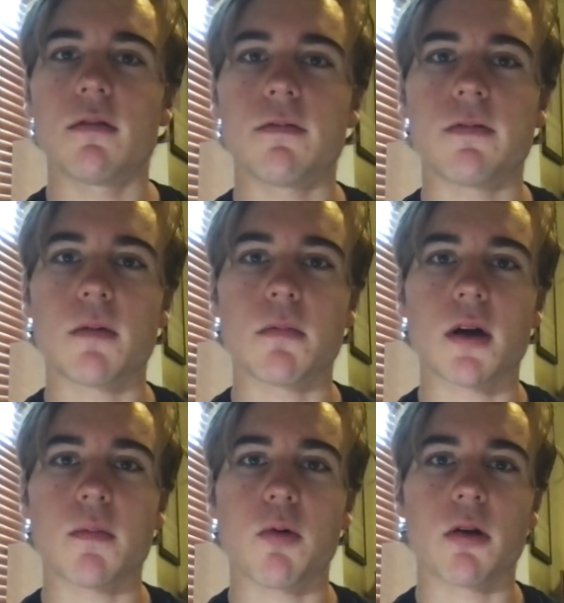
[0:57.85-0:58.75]
from
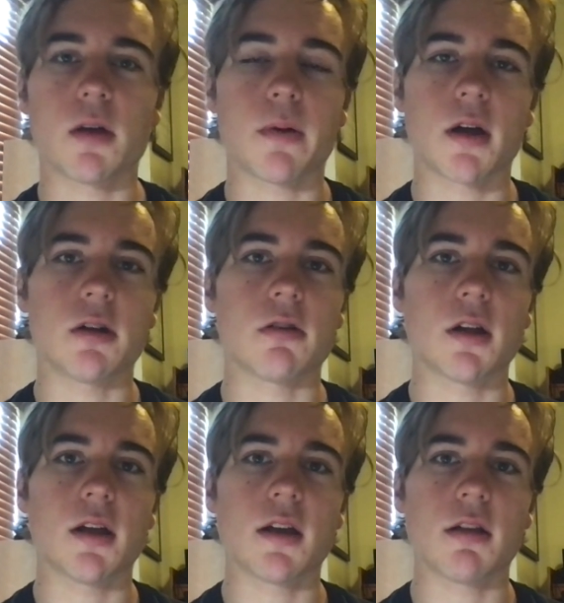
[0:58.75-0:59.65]
Porcupine
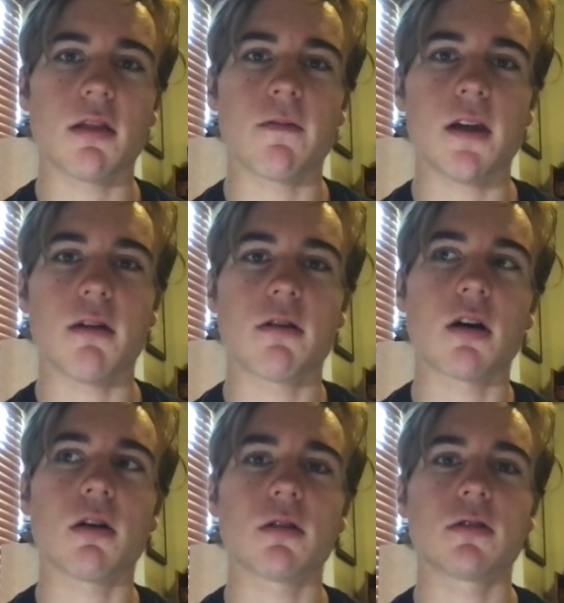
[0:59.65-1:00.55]
Tree, and it's a video
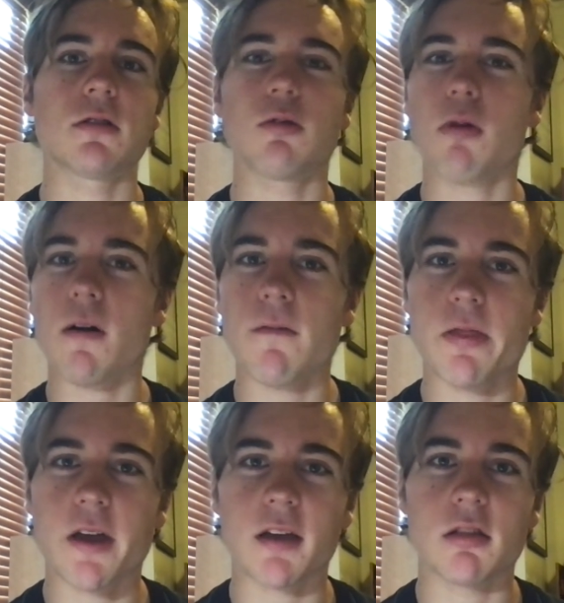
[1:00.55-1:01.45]
called 12
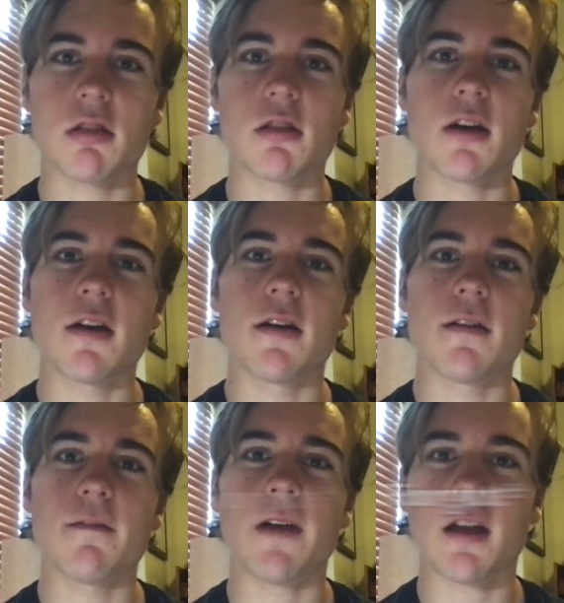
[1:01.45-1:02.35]
Things
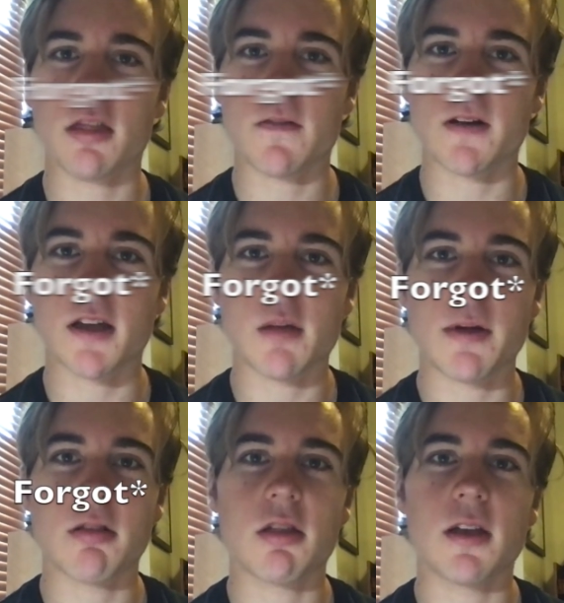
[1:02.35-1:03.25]
Fans Forget
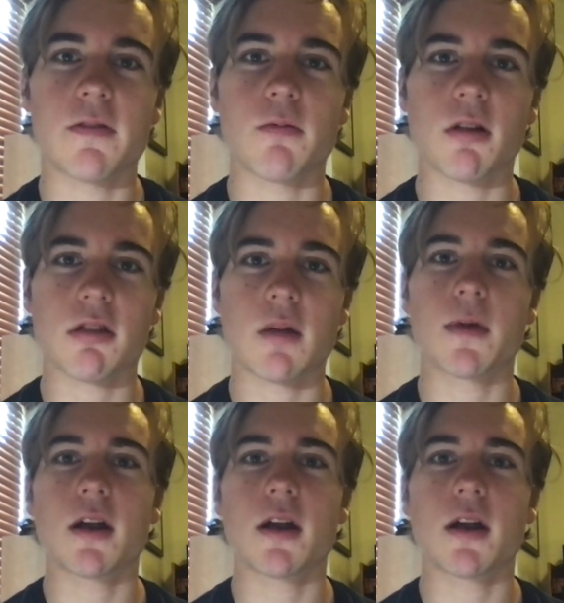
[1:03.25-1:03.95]
About Steven Wilson. I'm going to